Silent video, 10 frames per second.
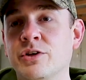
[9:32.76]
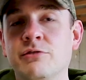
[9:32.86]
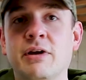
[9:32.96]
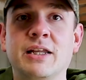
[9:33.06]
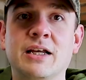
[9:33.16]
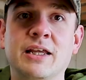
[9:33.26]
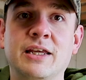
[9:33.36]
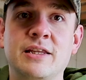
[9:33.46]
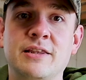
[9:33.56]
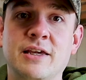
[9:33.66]
correctly
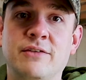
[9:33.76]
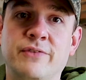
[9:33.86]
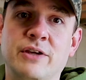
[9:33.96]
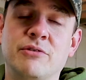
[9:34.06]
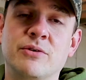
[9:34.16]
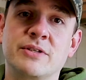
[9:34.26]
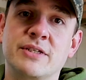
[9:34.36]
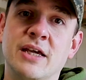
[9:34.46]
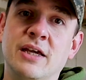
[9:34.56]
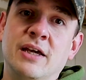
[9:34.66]
cleaning the feed
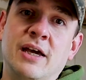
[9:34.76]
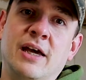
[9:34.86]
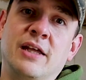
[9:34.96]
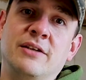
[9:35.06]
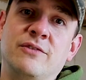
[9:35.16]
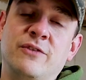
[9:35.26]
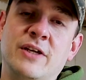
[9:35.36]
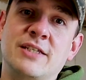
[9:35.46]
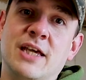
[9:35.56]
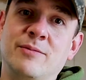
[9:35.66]
rollers and
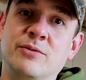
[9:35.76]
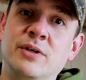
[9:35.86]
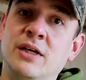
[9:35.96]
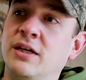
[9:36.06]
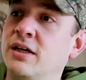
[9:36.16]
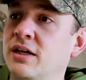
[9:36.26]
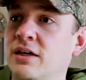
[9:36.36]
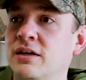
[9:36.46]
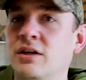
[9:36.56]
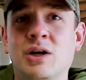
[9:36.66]
feed table.
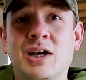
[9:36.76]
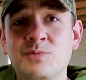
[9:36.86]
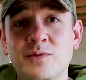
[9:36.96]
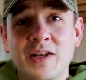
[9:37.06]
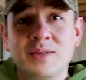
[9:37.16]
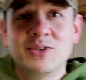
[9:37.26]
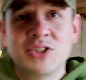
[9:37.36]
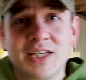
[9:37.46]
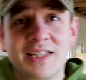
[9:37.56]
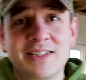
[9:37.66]
As with any
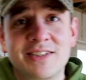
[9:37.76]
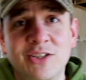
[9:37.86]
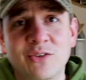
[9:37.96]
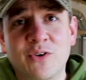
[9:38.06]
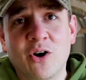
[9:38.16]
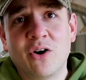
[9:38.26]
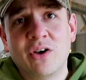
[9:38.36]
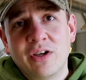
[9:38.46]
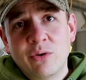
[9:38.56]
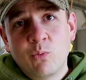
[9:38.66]
machines that you've
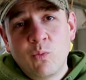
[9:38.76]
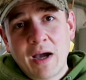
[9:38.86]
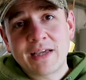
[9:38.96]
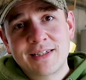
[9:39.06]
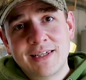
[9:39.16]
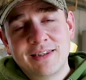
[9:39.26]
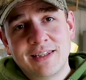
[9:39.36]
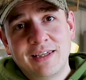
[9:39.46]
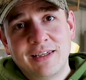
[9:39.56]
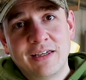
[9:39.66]
got, waxing
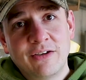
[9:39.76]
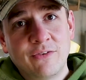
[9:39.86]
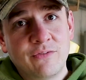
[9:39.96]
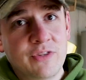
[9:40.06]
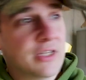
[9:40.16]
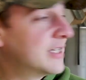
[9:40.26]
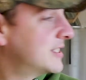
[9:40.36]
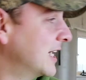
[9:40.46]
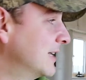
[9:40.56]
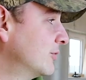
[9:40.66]
the
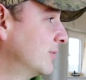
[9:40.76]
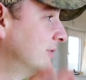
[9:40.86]
table,